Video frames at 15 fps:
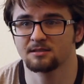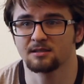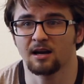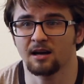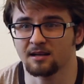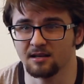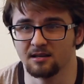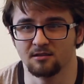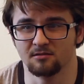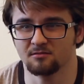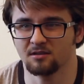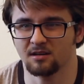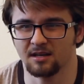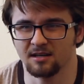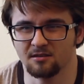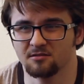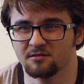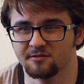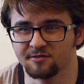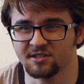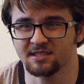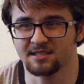Doc, I don't
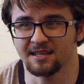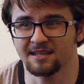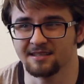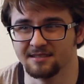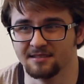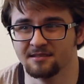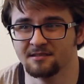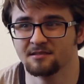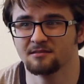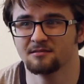understand.